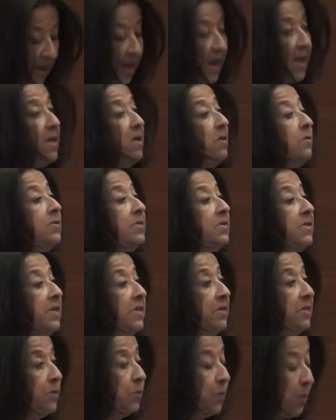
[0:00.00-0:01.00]

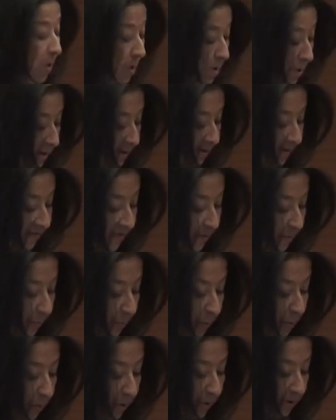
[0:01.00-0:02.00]
AUC's work is
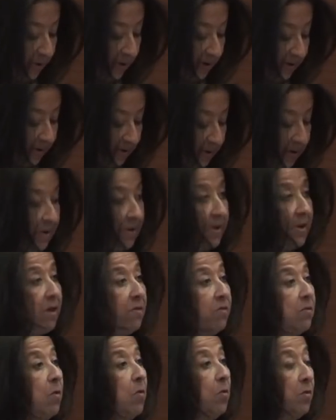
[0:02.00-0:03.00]
important
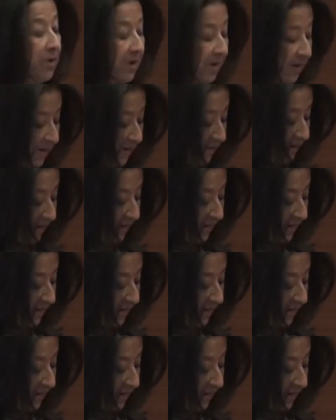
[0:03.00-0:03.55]
not only in